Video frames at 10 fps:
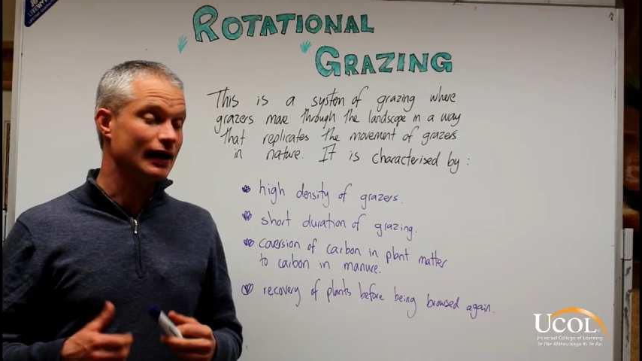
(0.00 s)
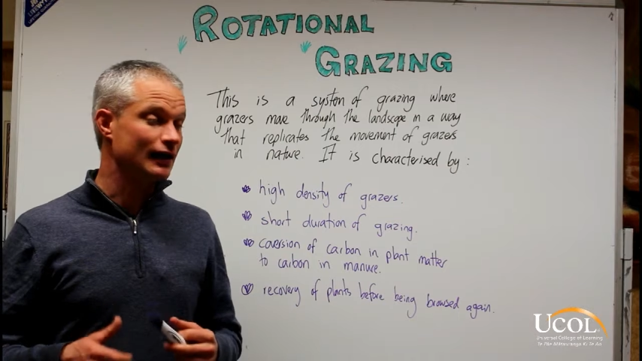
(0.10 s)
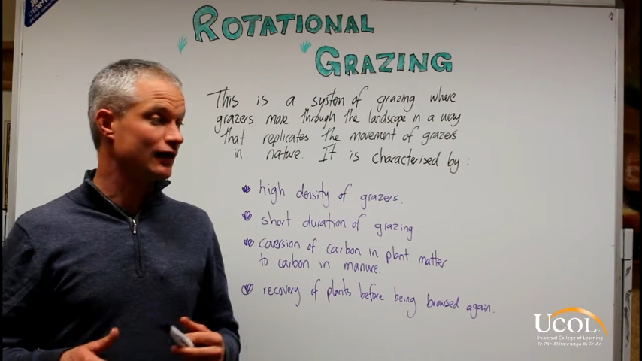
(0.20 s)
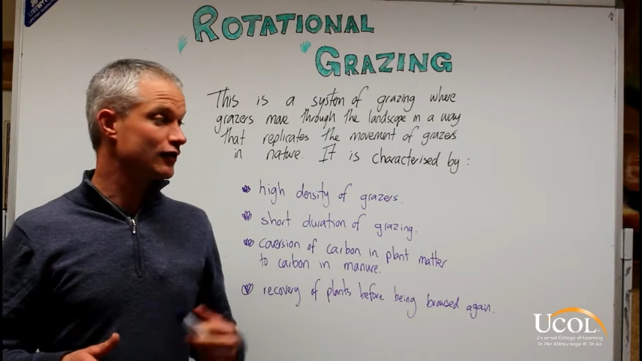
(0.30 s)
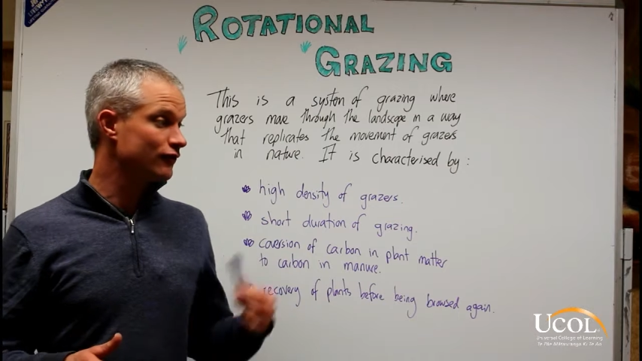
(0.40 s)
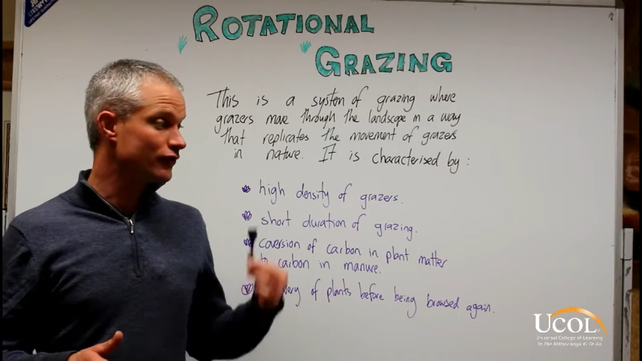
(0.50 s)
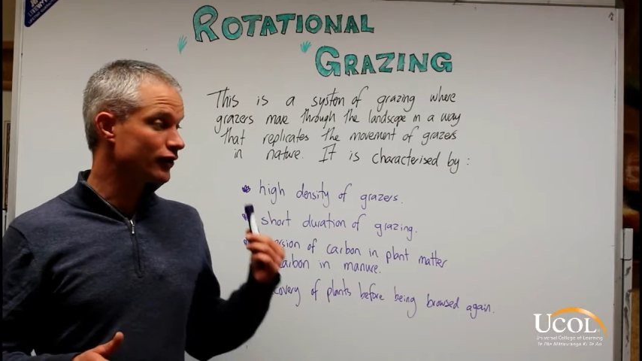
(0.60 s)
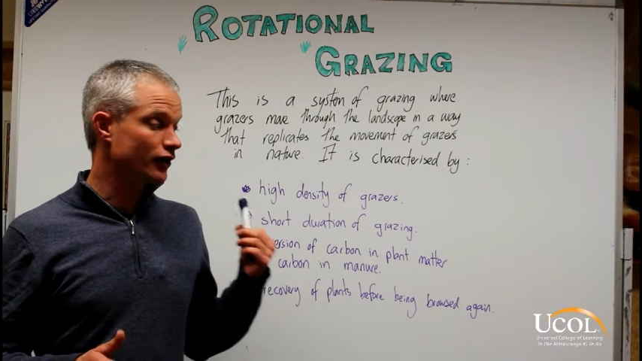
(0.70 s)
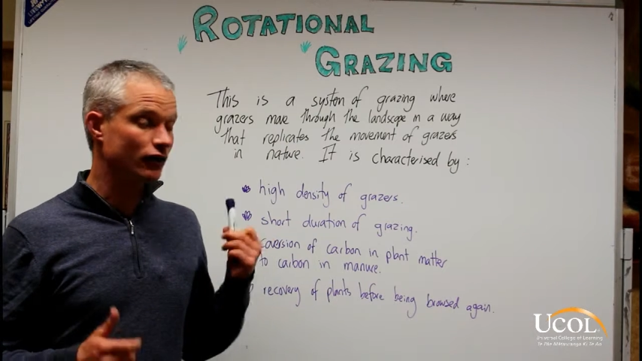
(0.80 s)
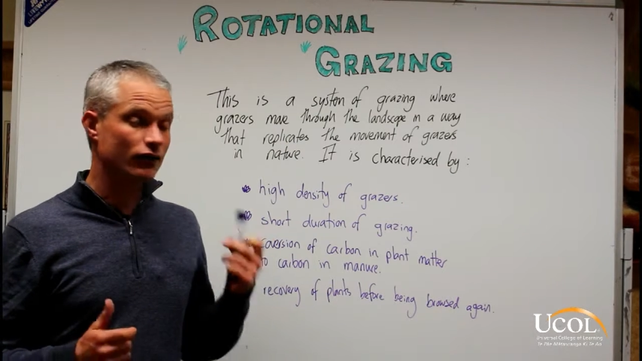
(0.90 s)
and they're
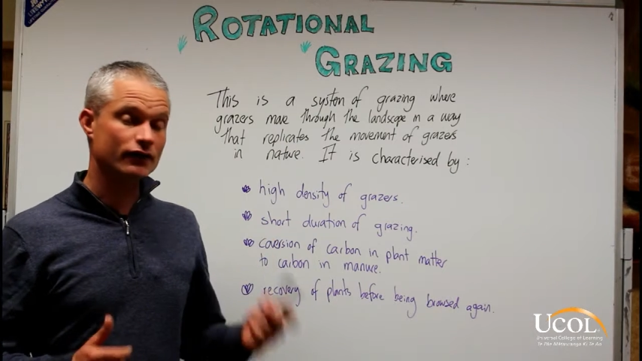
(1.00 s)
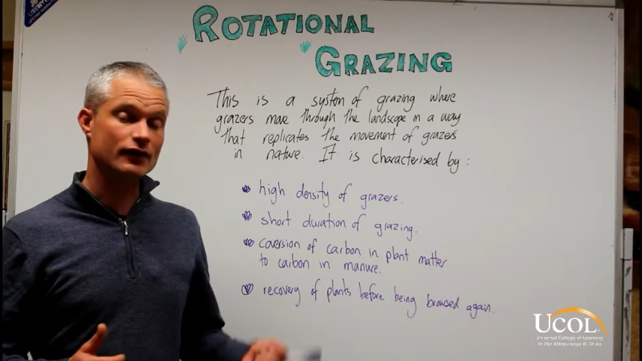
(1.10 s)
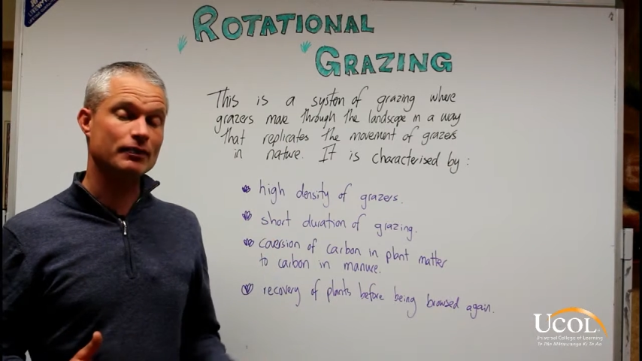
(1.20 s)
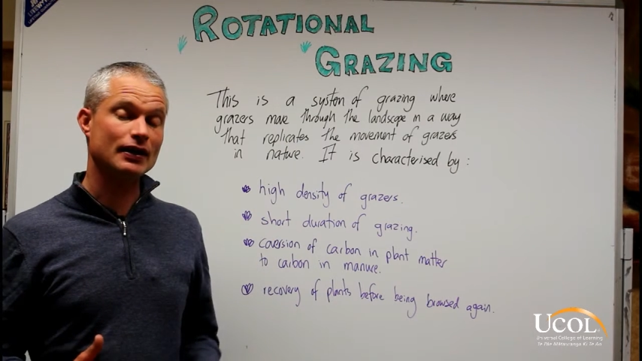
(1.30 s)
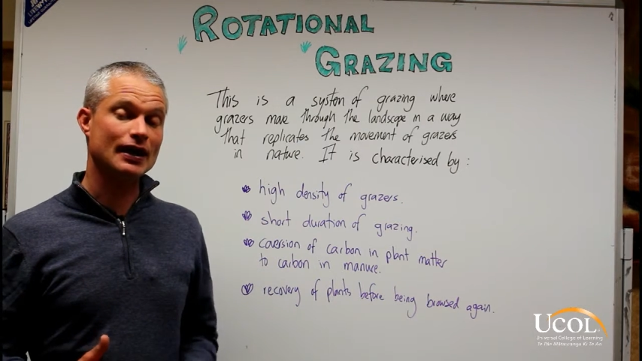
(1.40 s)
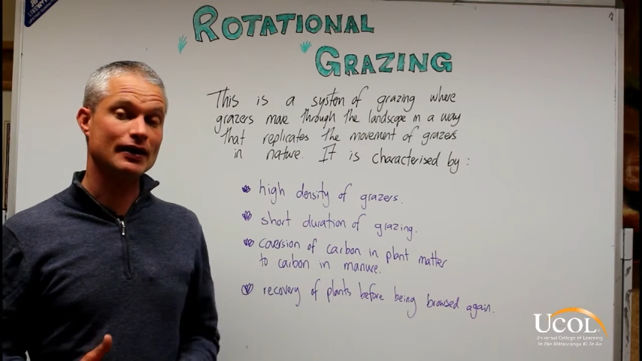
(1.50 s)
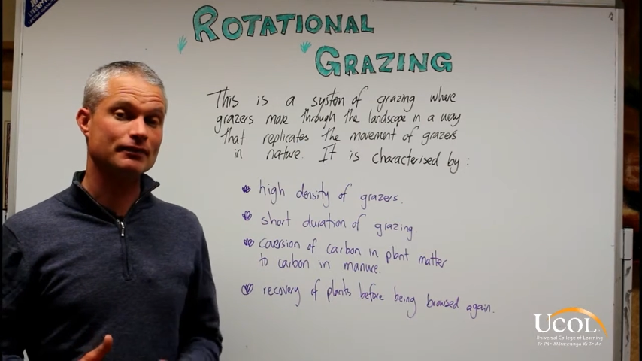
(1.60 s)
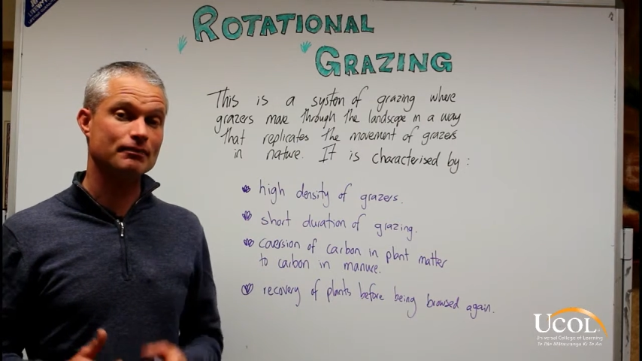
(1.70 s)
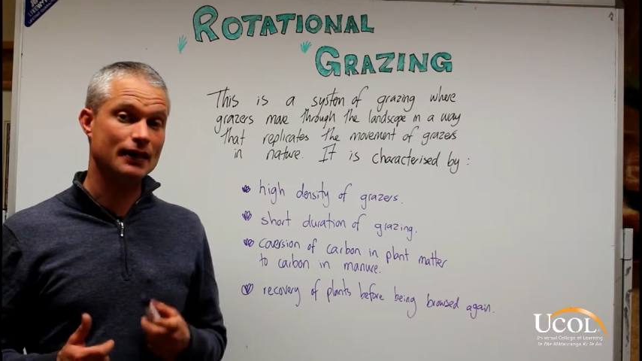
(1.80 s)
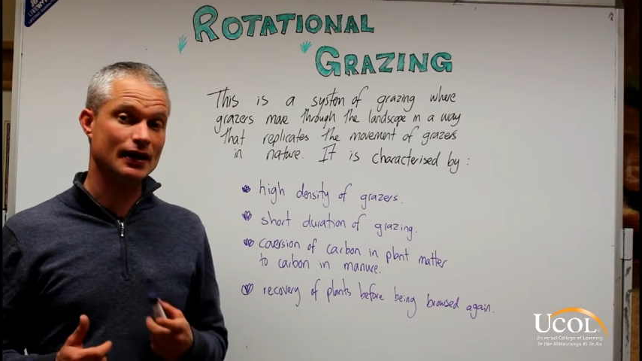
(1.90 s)
converting a lot of
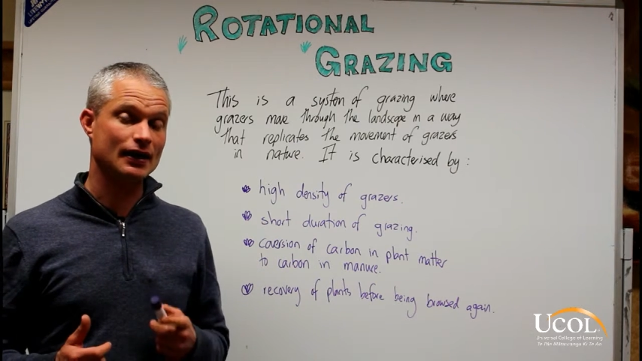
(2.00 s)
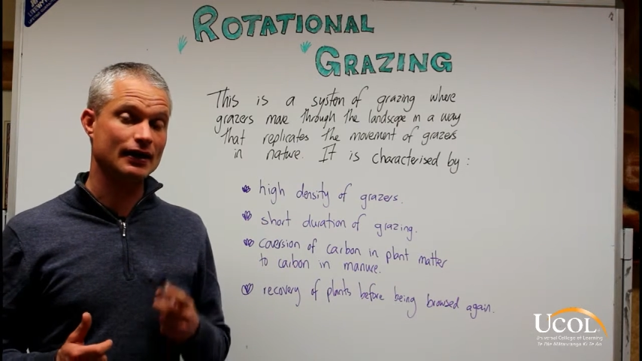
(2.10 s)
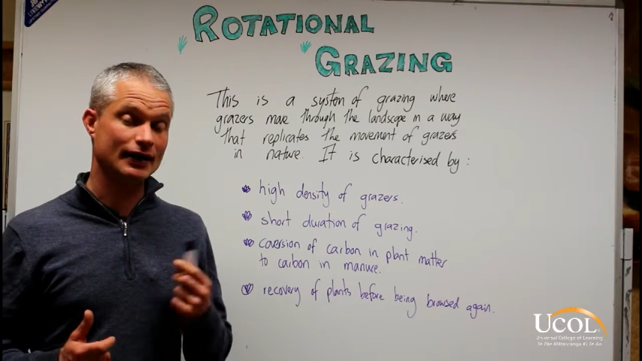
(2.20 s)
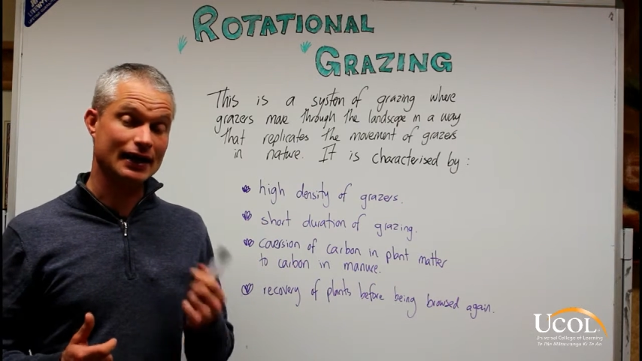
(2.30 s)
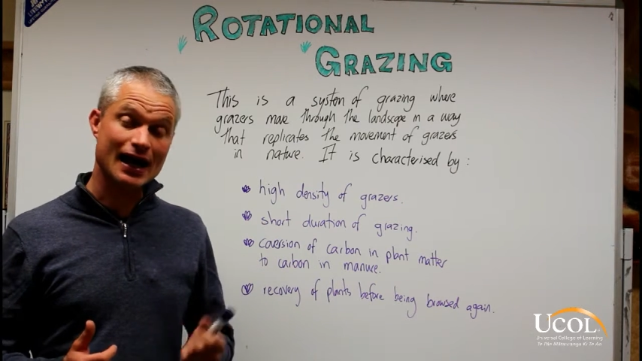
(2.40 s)
the